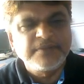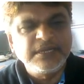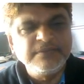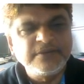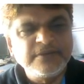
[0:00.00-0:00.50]

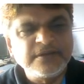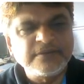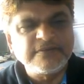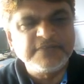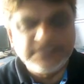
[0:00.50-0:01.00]
Actually
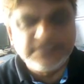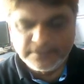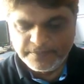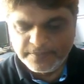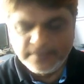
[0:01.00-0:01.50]

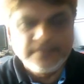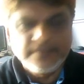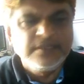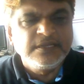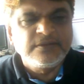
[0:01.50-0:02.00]
poly is a
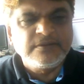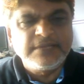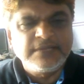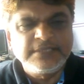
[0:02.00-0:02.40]
Greek word.